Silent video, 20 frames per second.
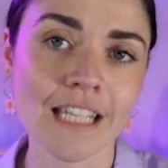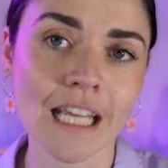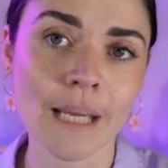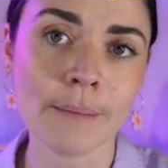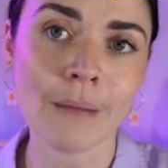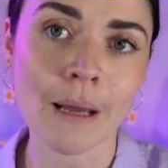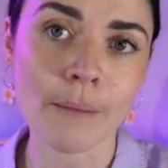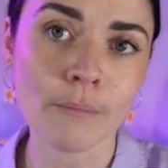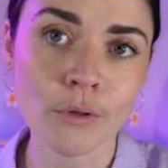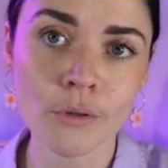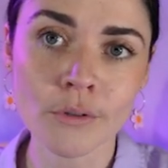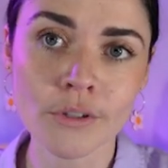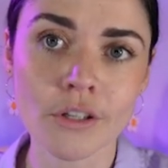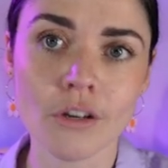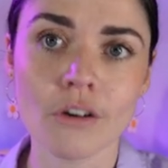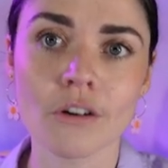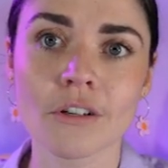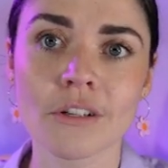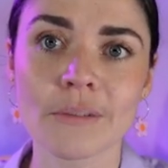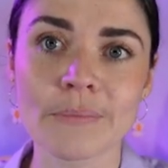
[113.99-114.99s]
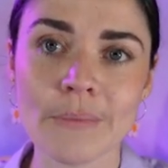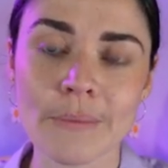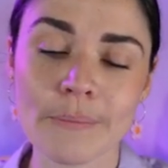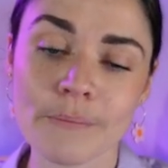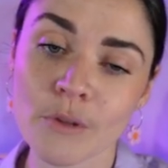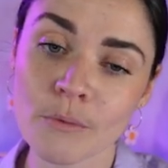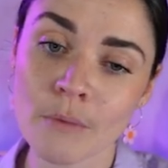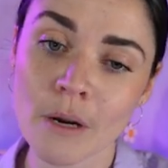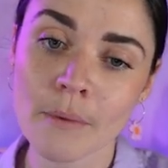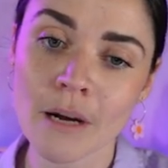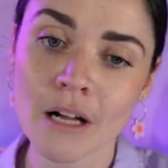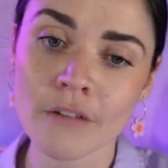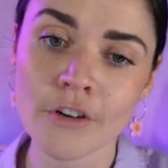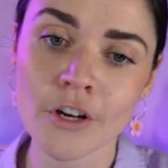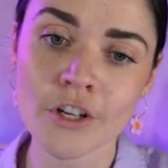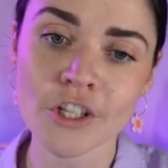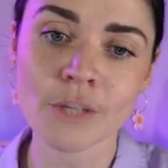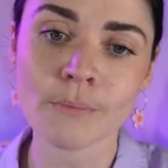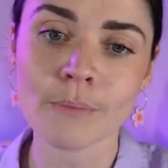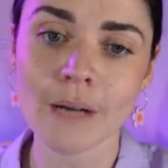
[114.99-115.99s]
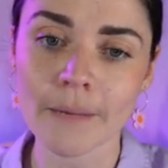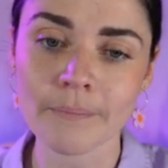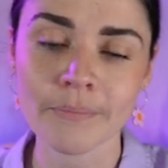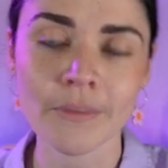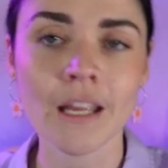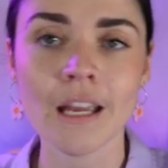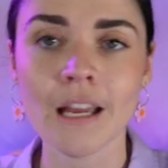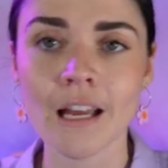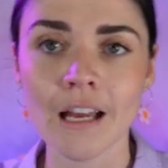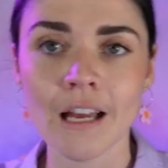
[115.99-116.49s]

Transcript: see my boot on the mobile version, but